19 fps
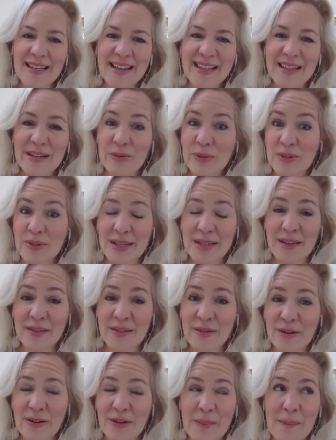And there was
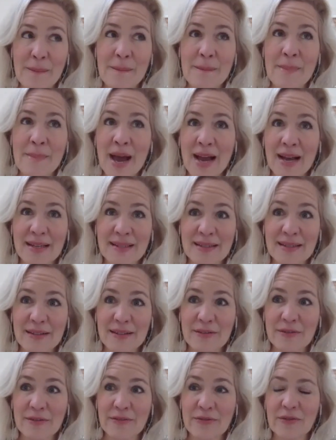another
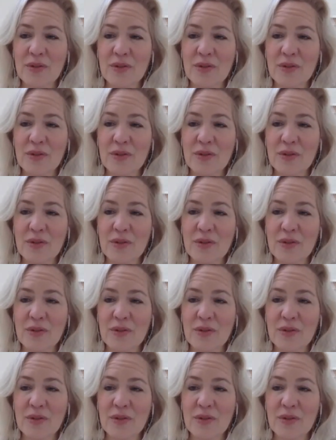massive